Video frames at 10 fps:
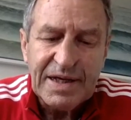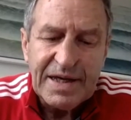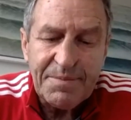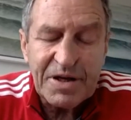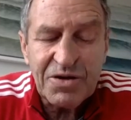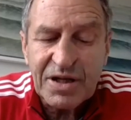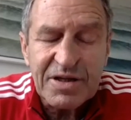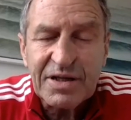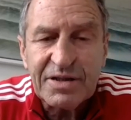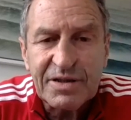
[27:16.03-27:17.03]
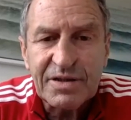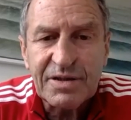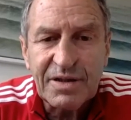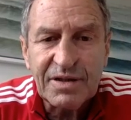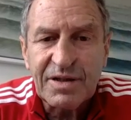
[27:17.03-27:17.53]
But you can
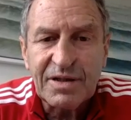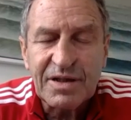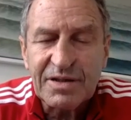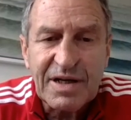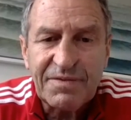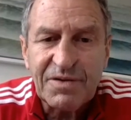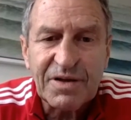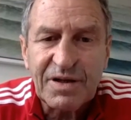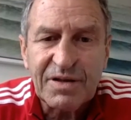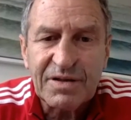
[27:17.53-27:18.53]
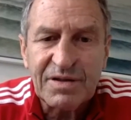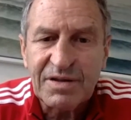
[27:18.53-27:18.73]
teach that stuff like you can